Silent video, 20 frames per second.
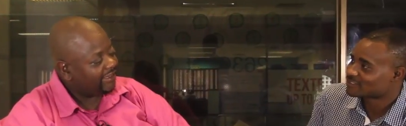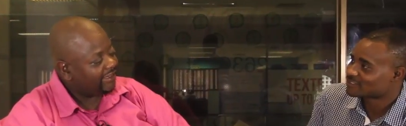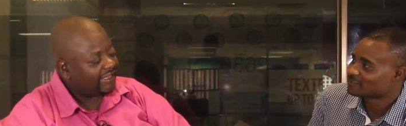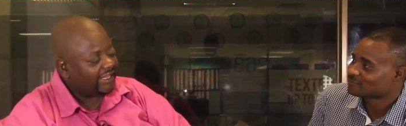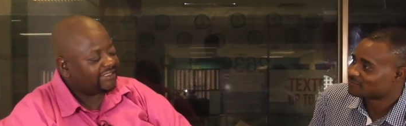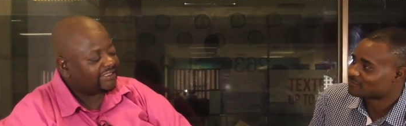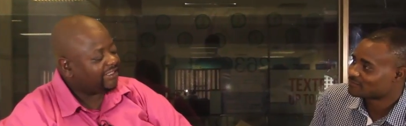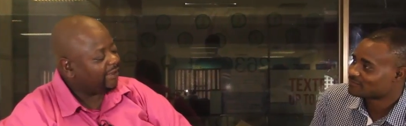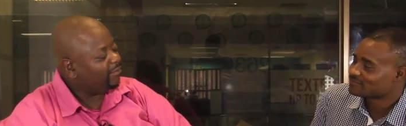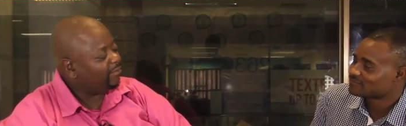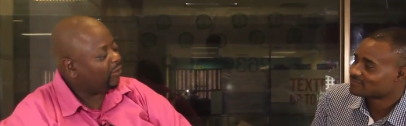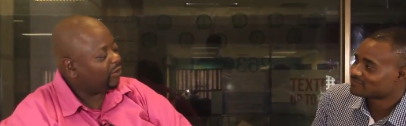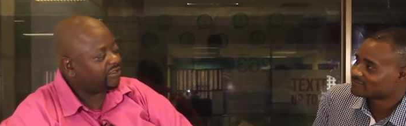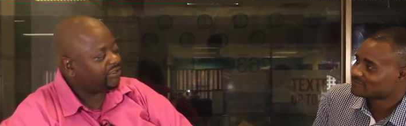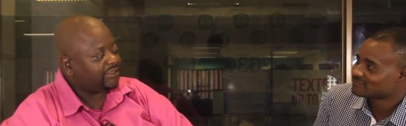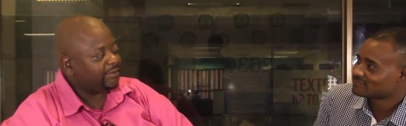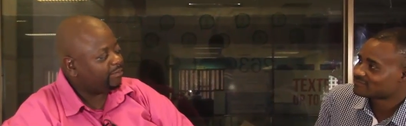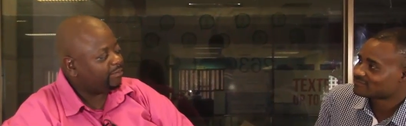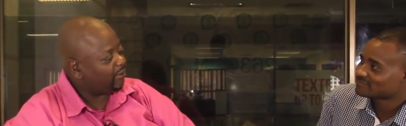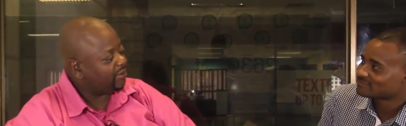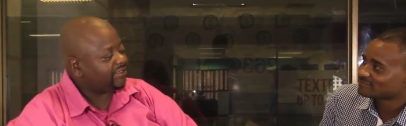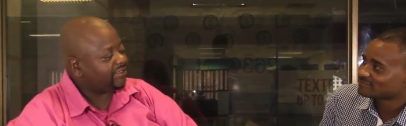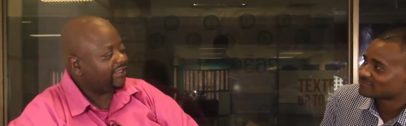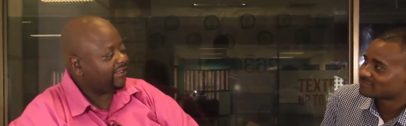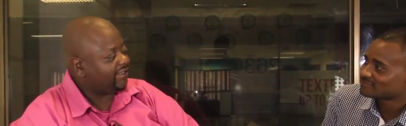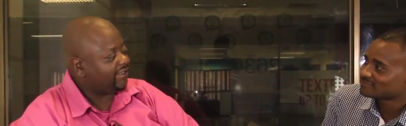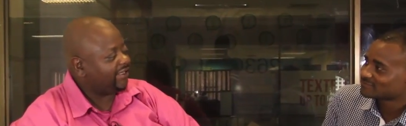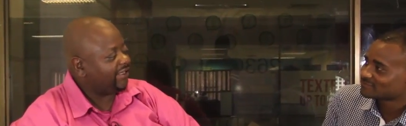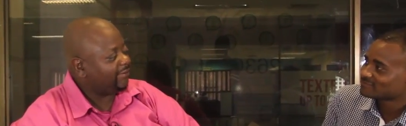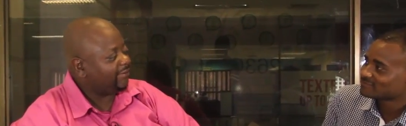Speaker 1: That's the most
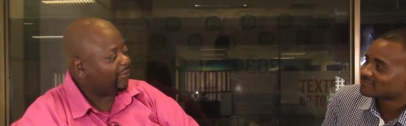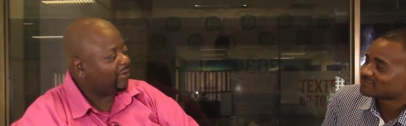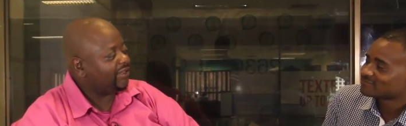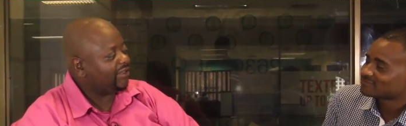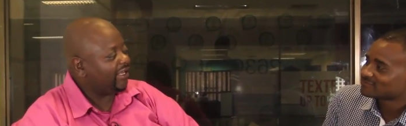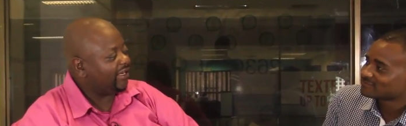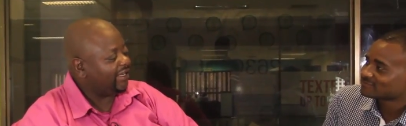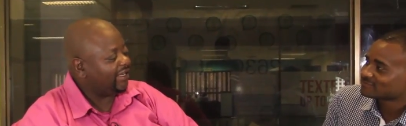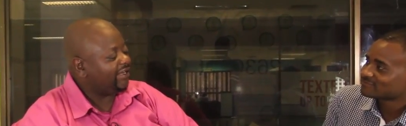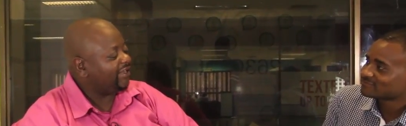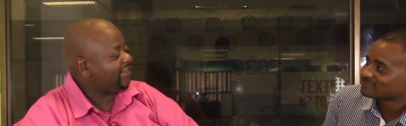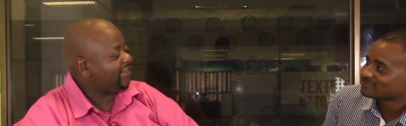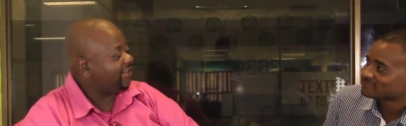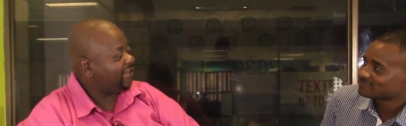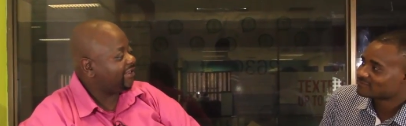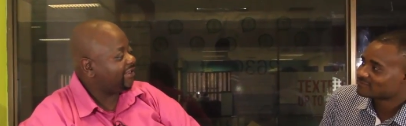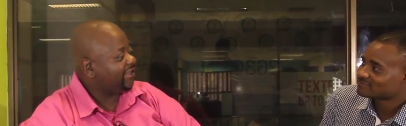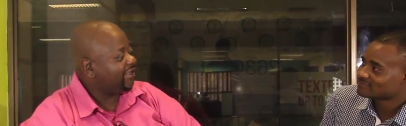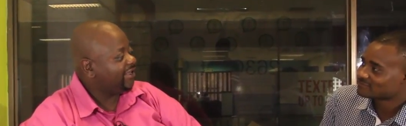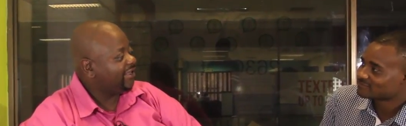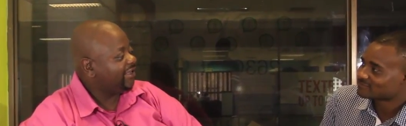important thing, more than anything.